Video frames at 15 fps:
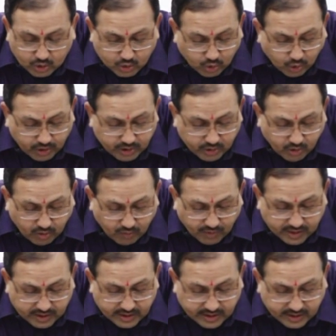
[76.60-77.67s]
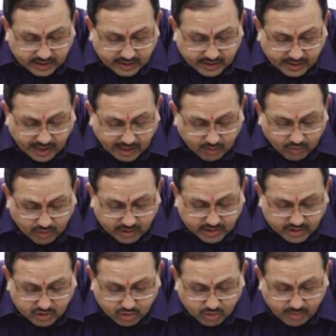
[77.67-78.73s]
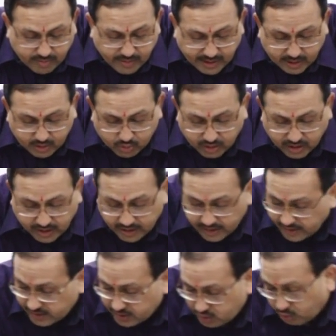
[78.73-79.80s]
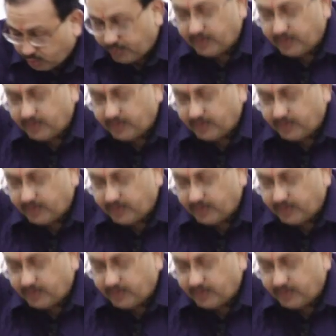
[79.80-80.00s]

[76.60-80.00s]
showing your working calculations to be made to the nearest